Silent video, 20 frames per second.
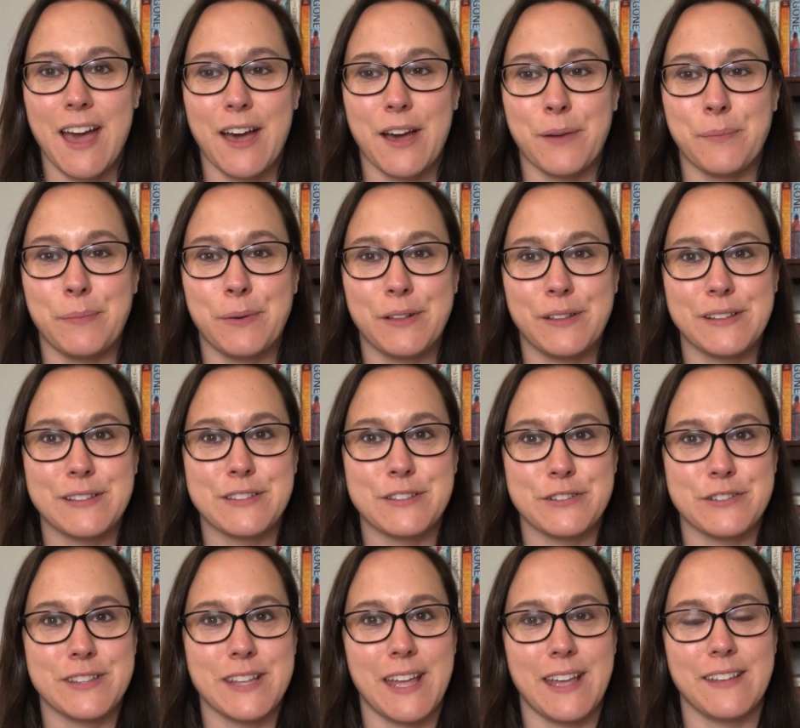Um, Booklist
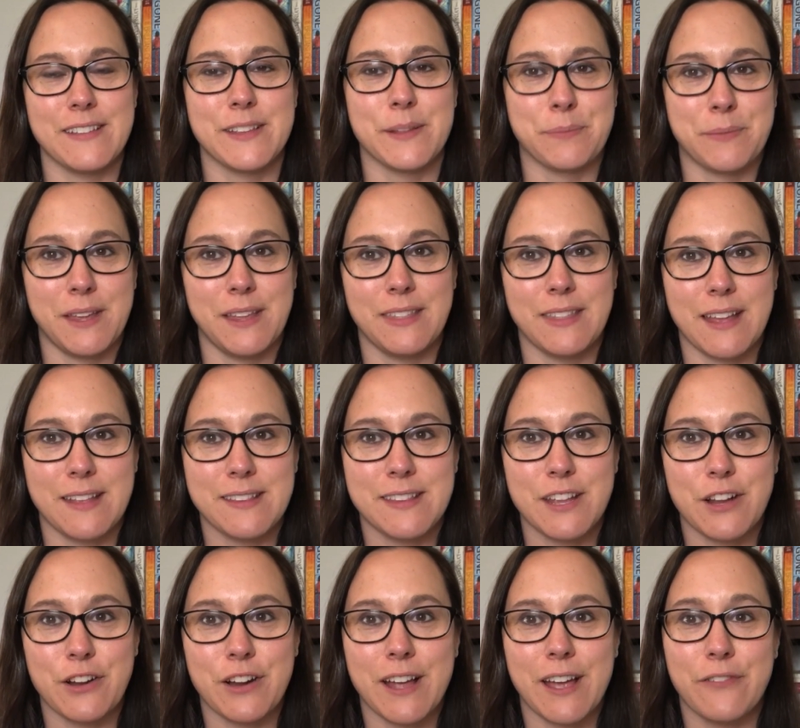Thursday is something that
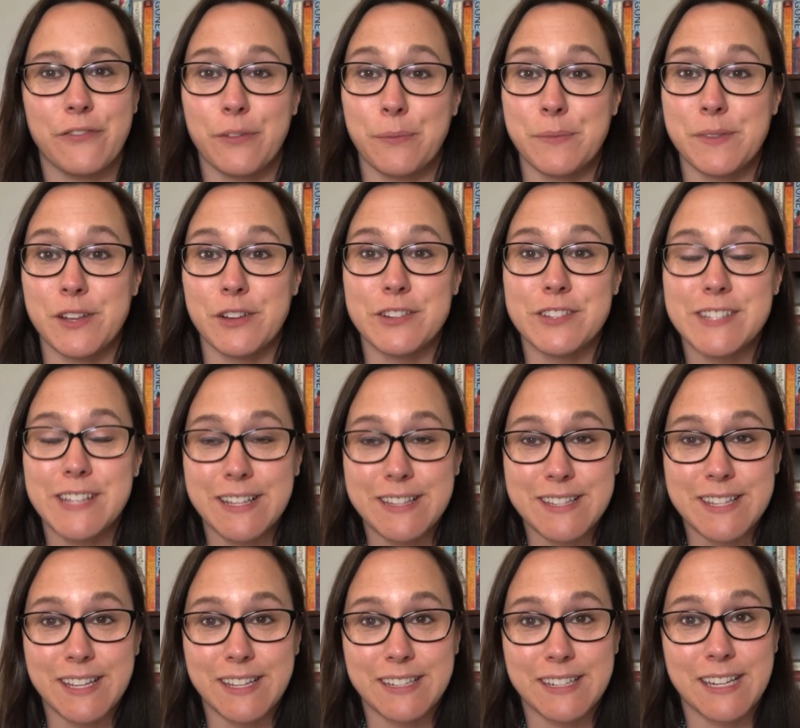Sarah from Sarah's
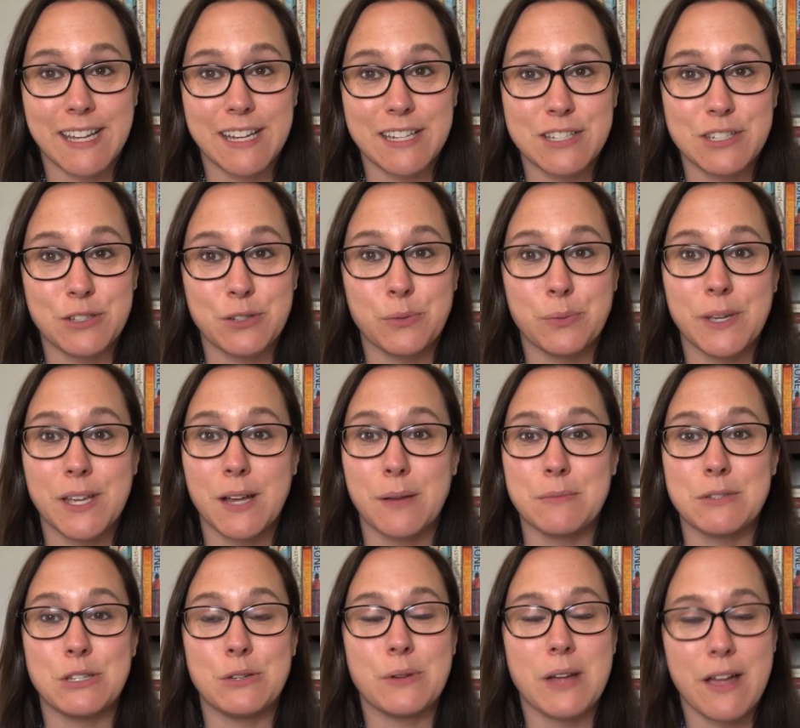Nightstand and I do. We
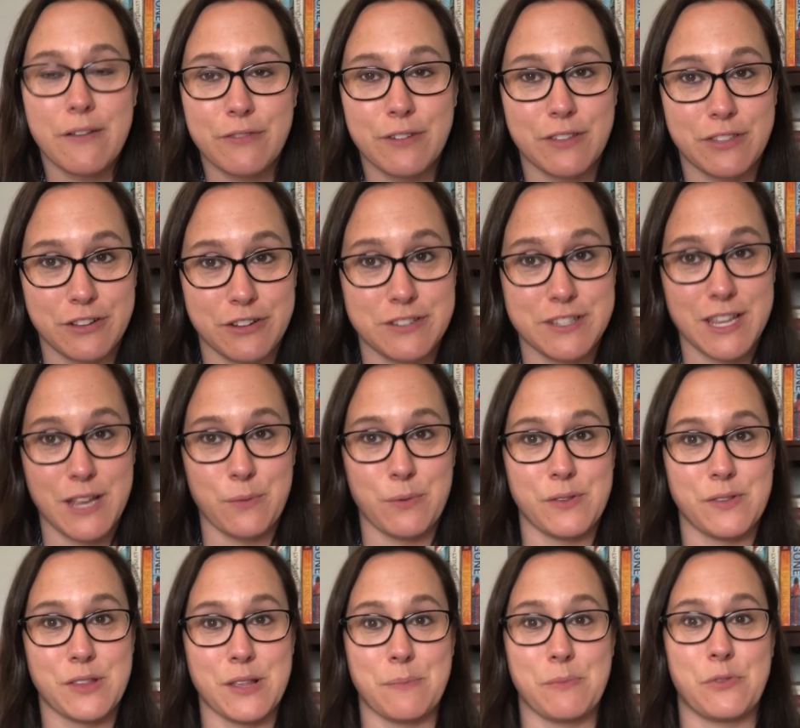come to you every Thursday
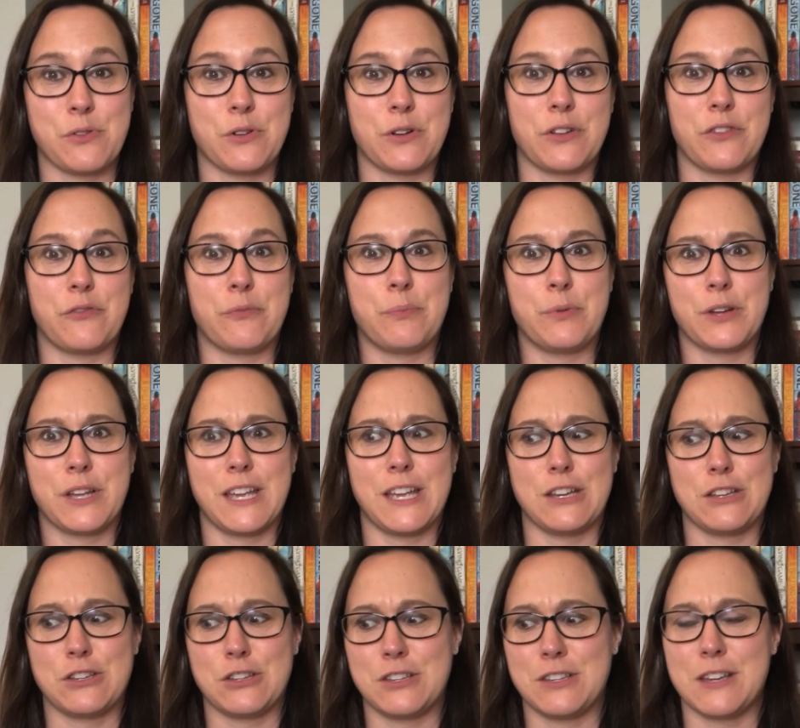with some sort of
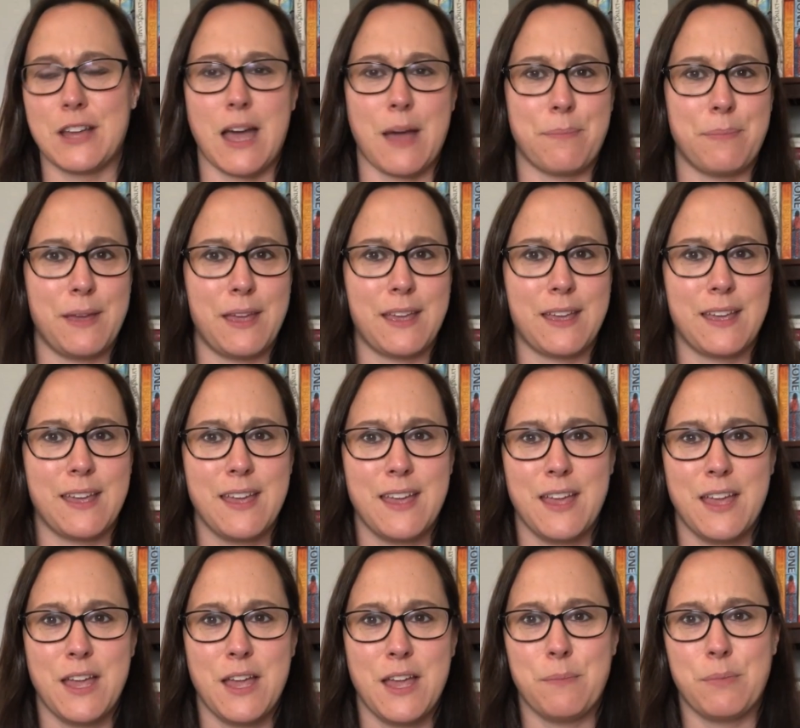bookish topic,
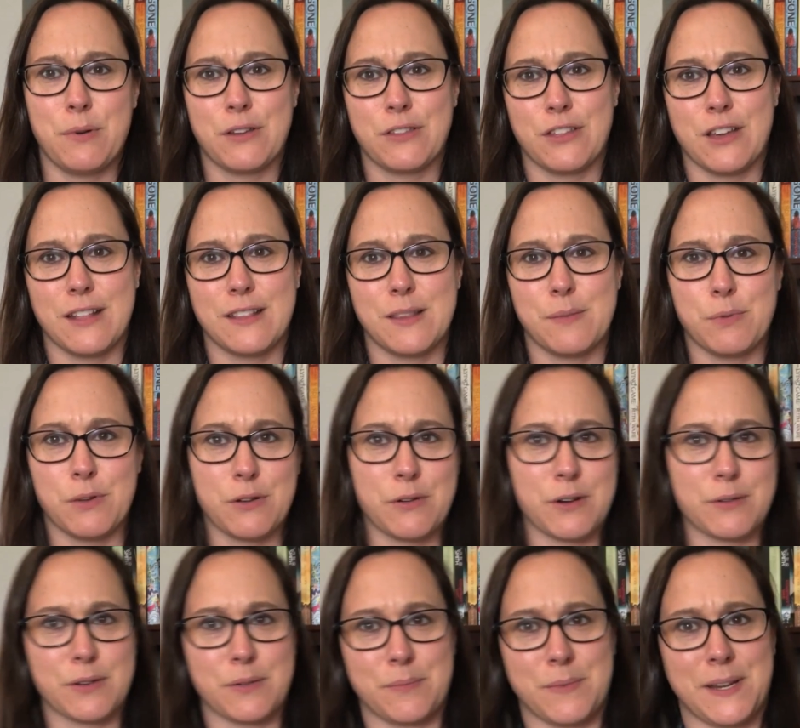book thoughts,
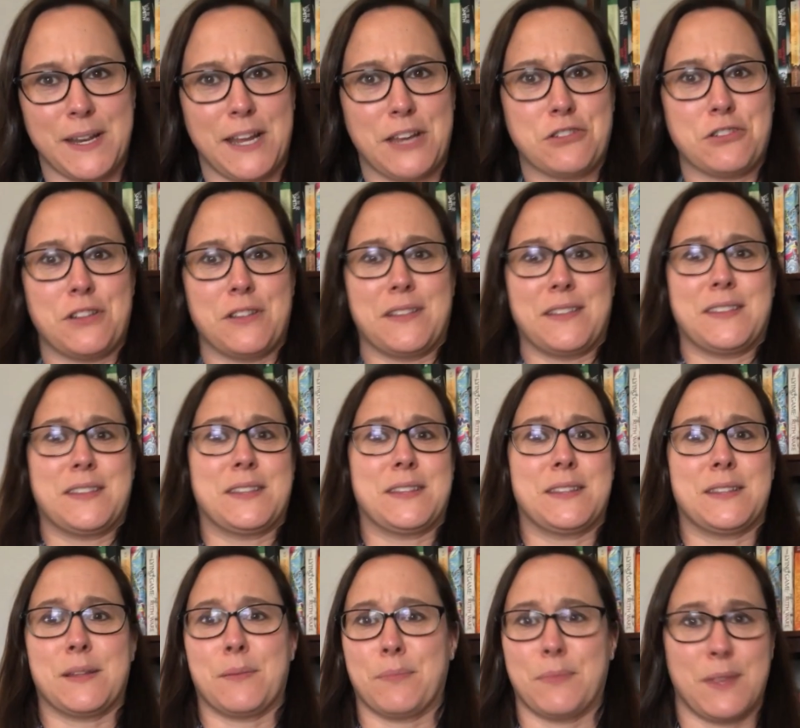book recommendations,
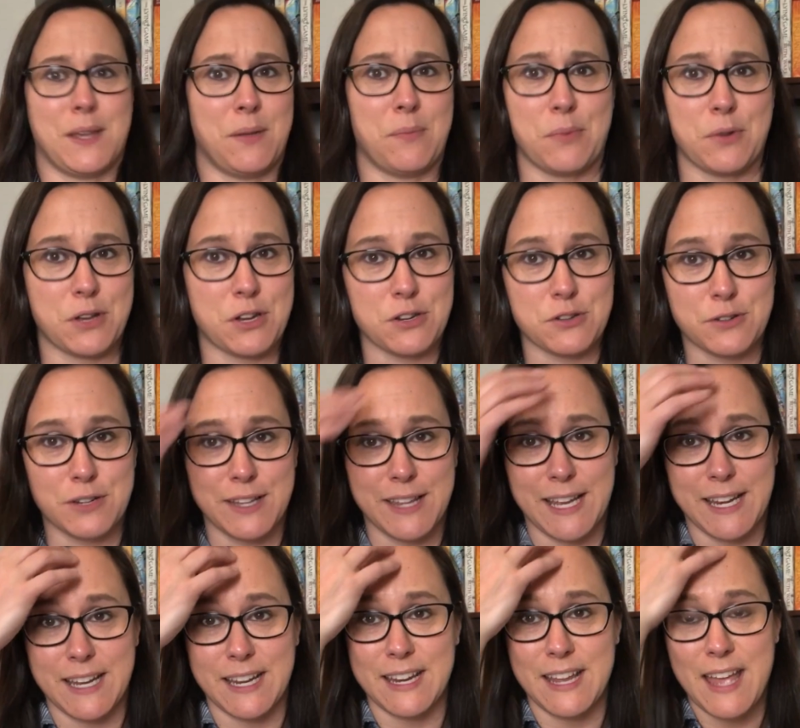something bookish
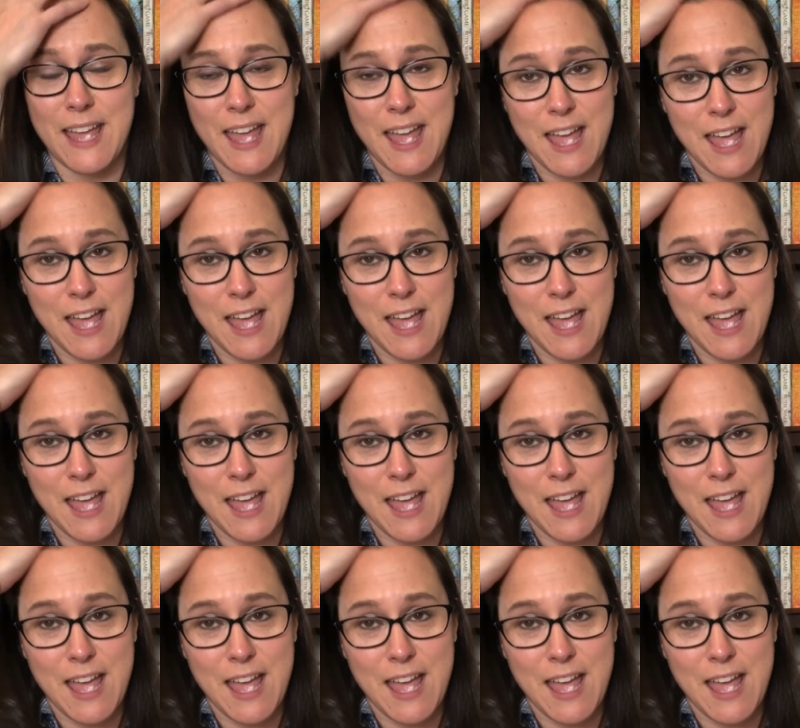related.